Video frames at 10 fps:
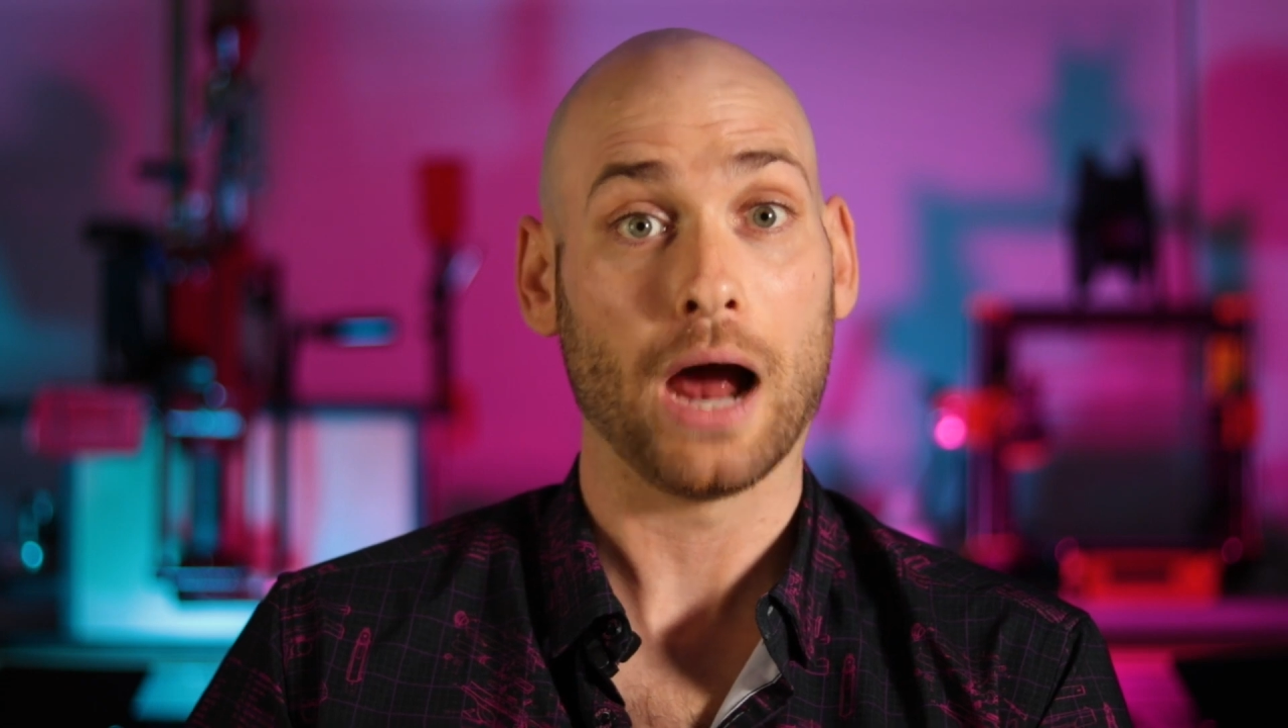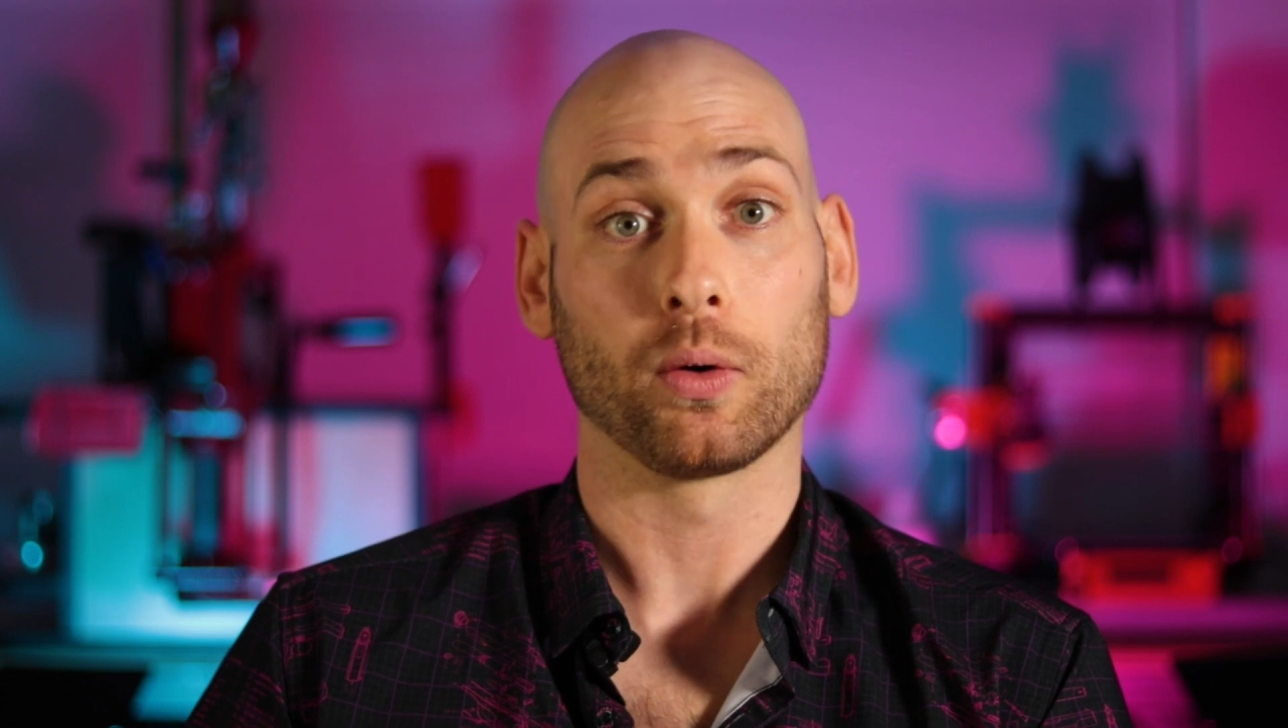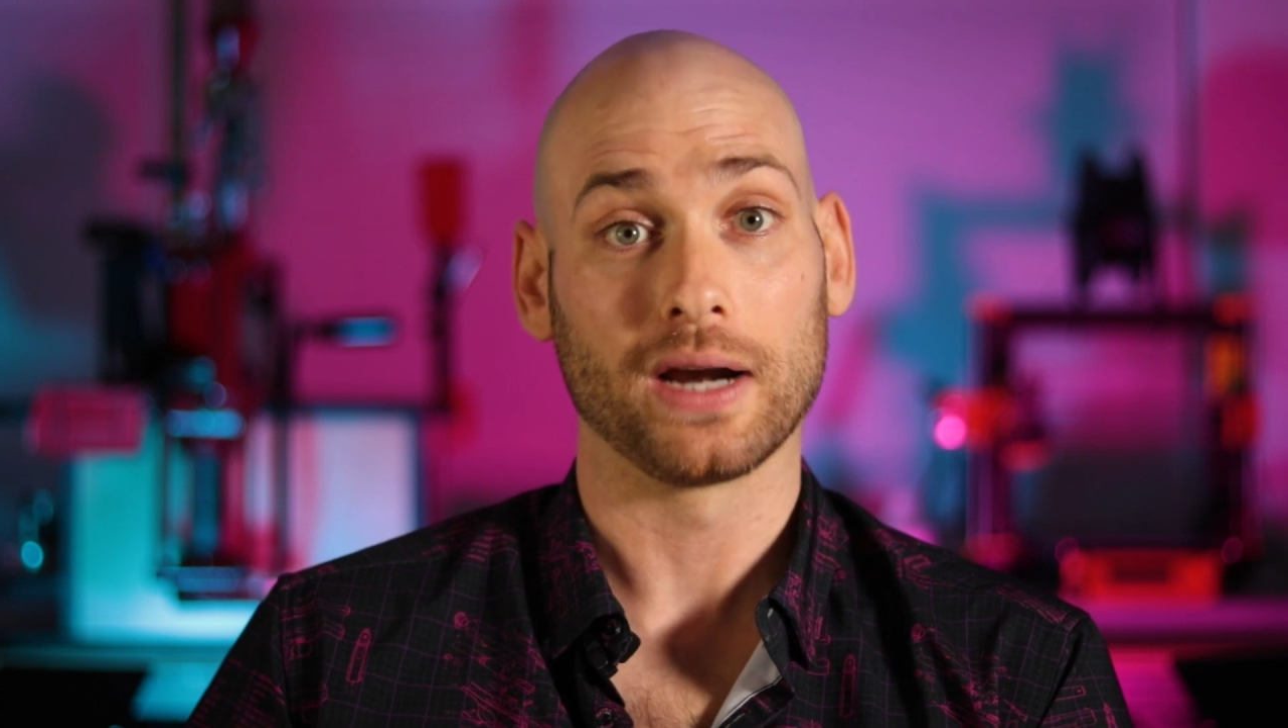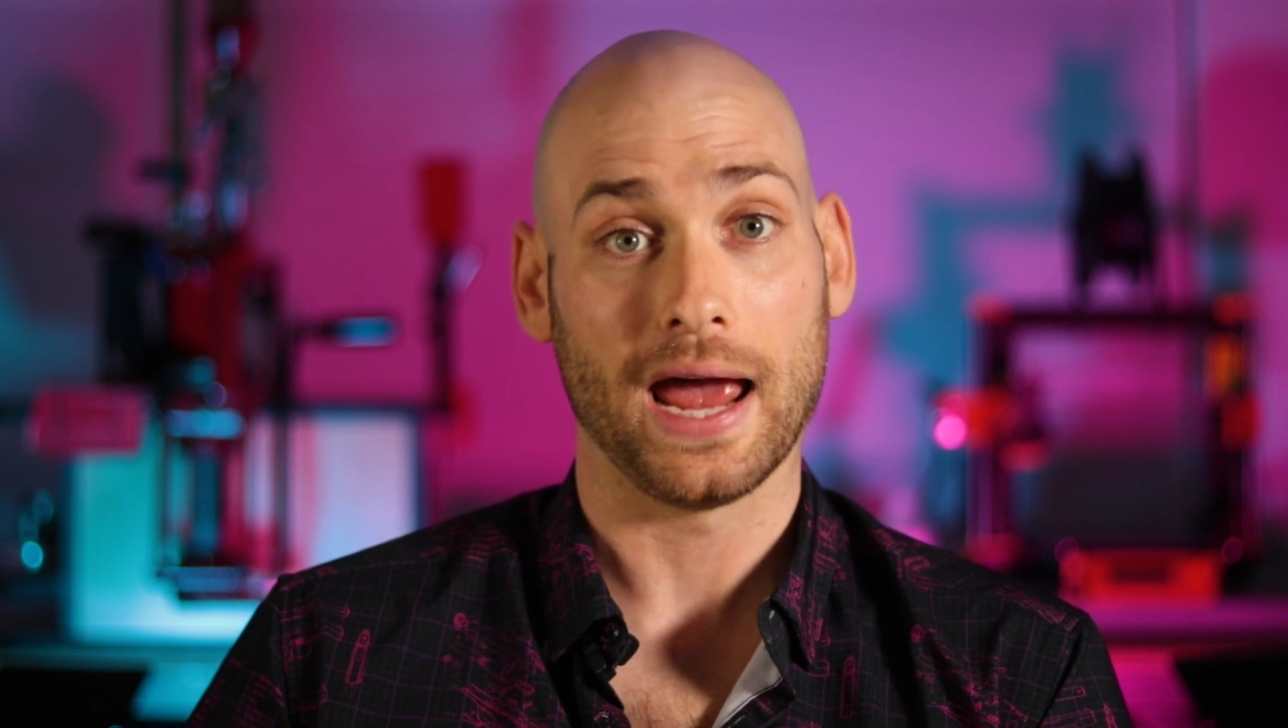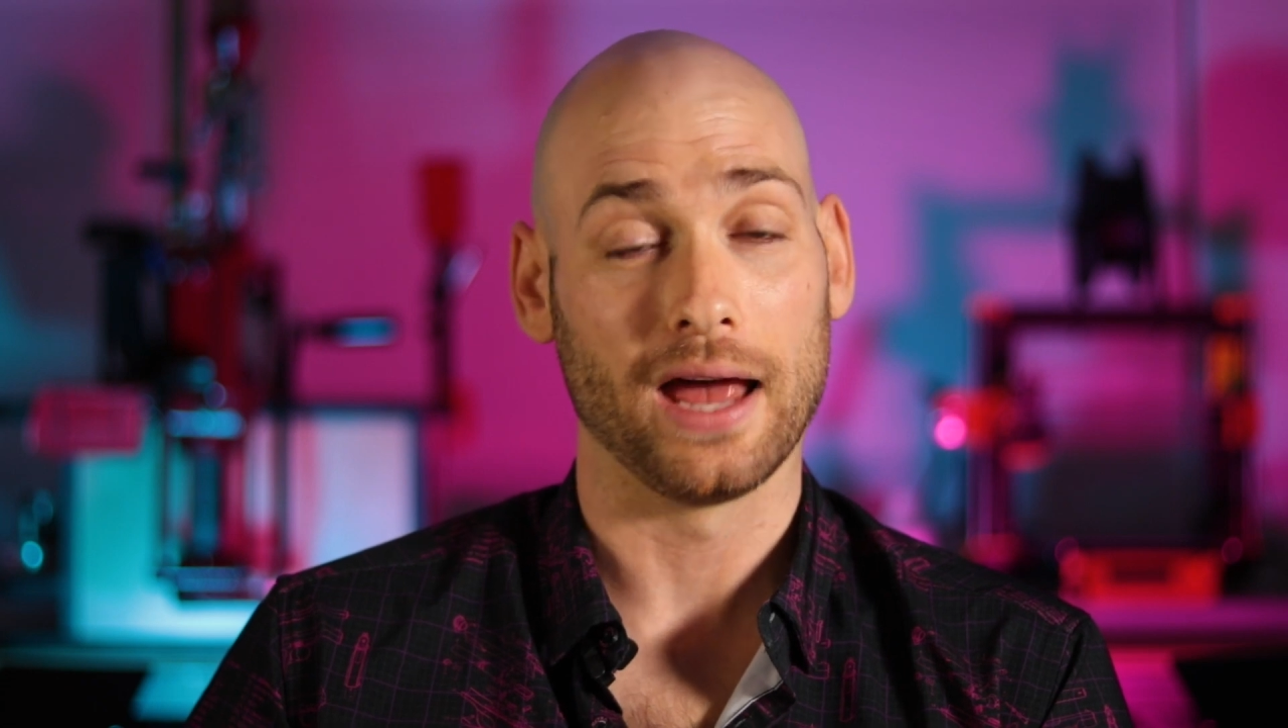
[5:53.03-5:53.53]

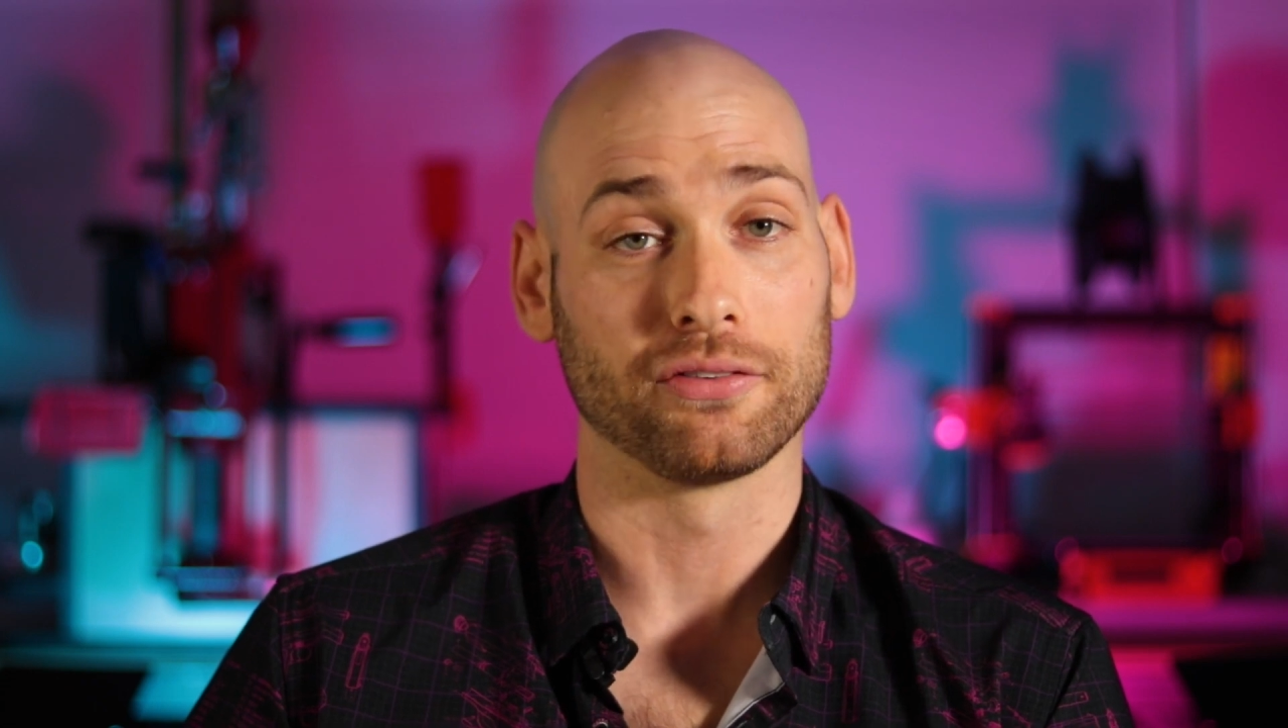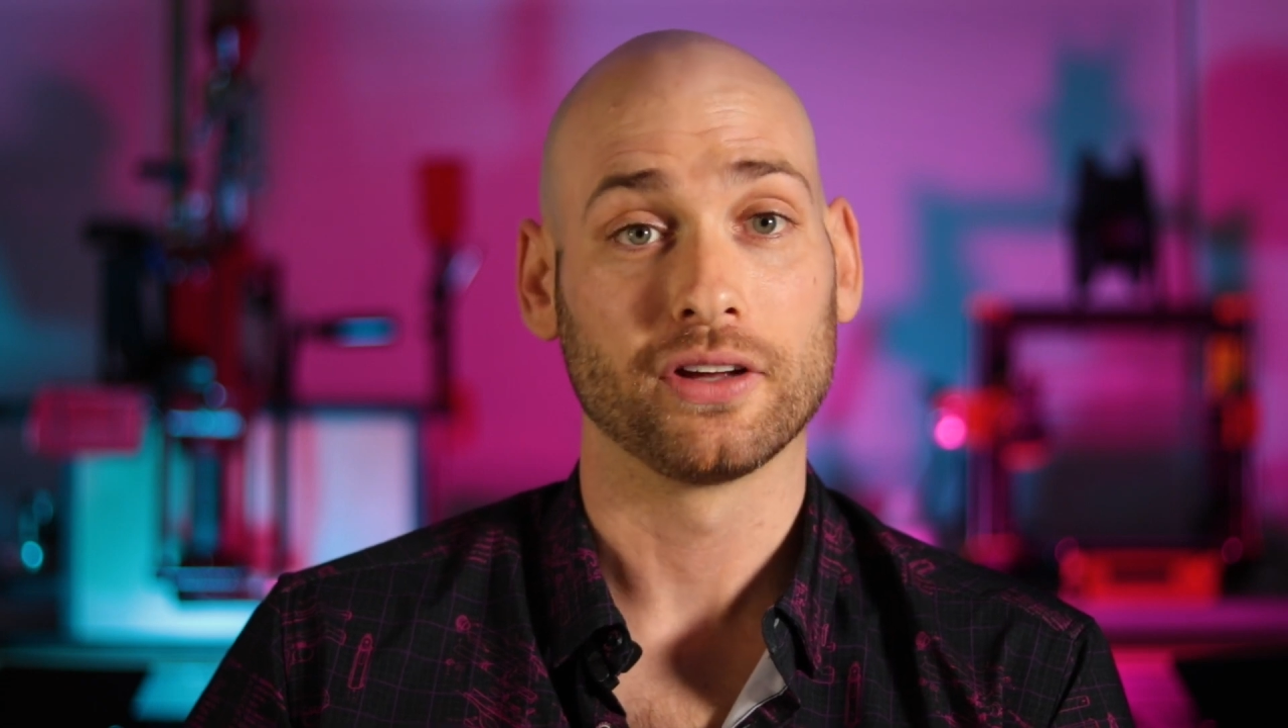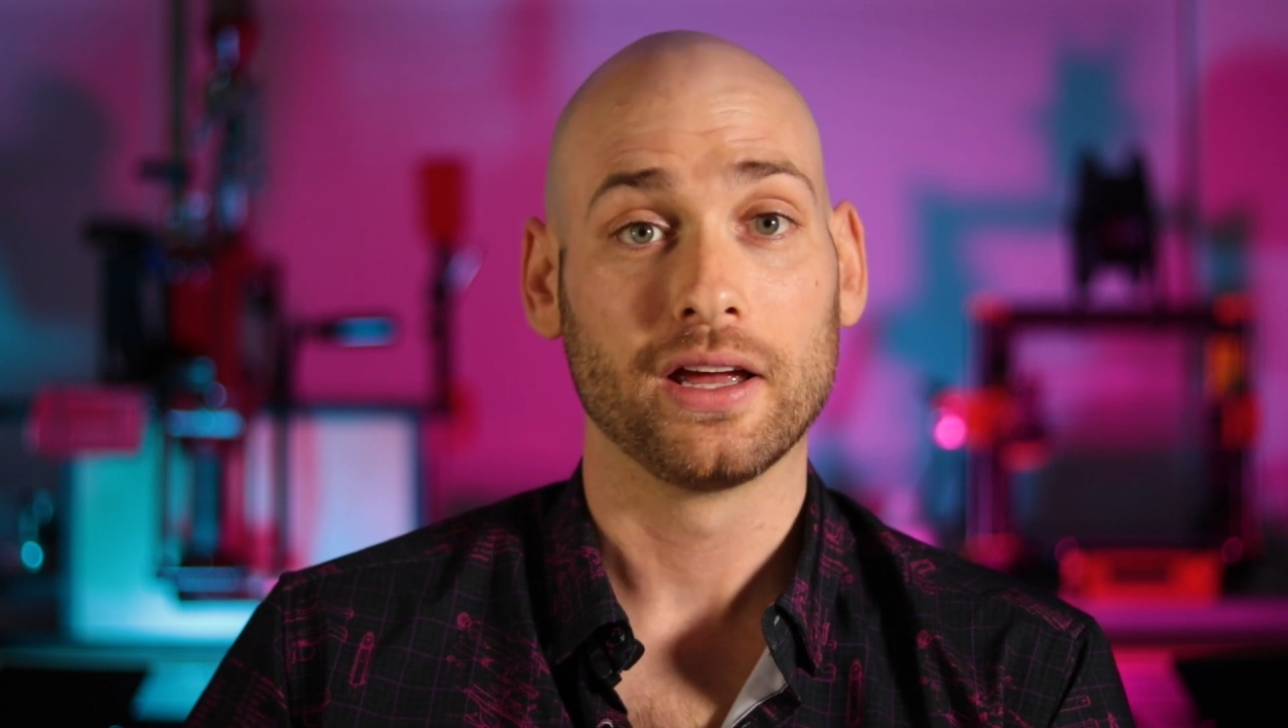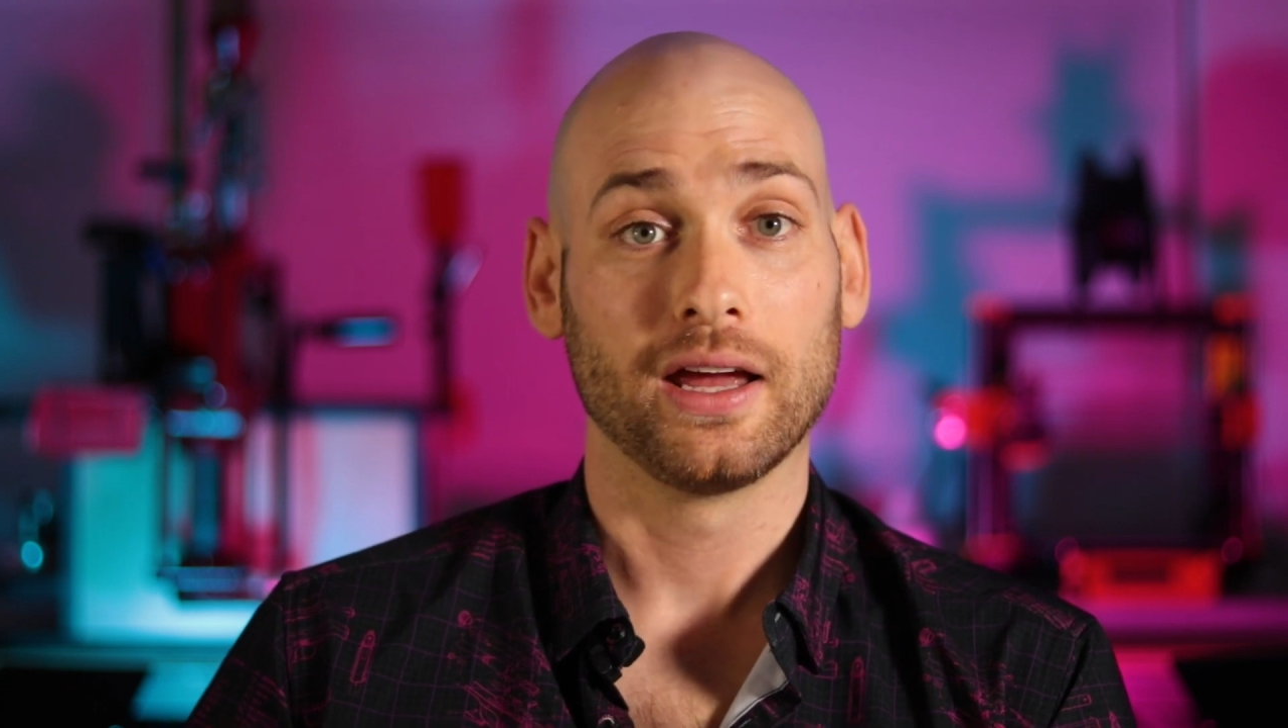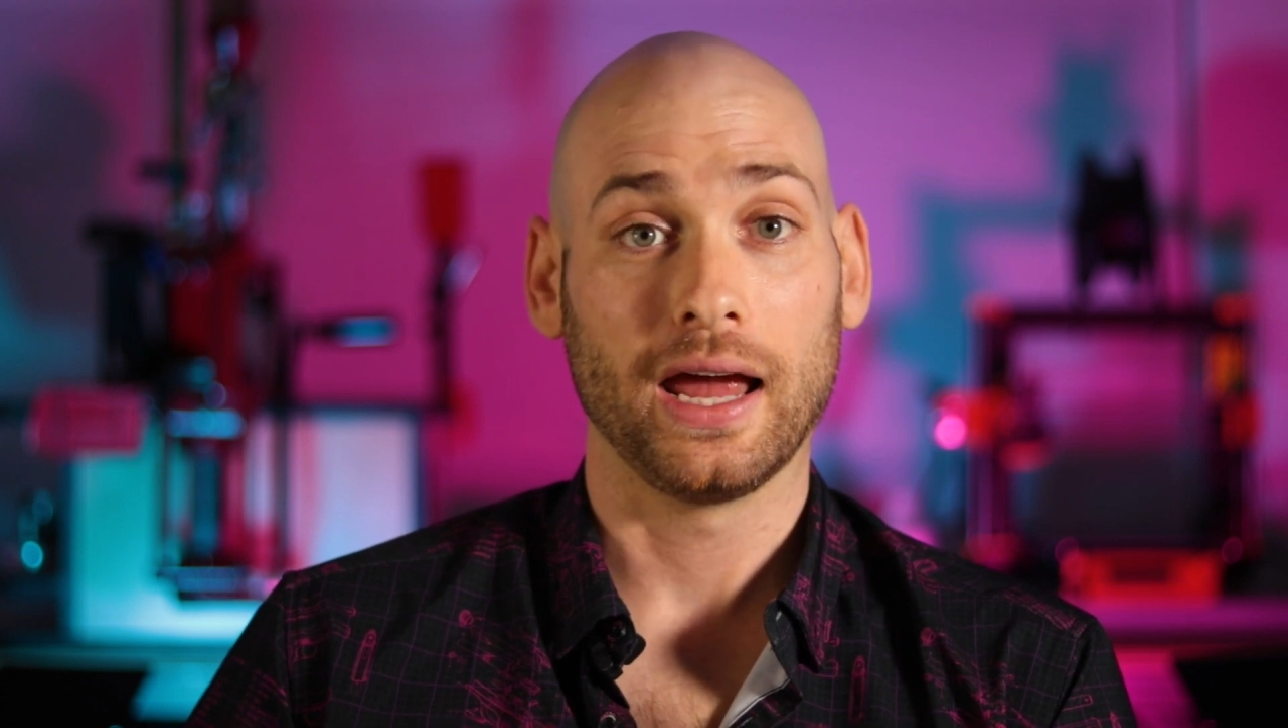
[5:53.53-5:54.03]
hour and a half.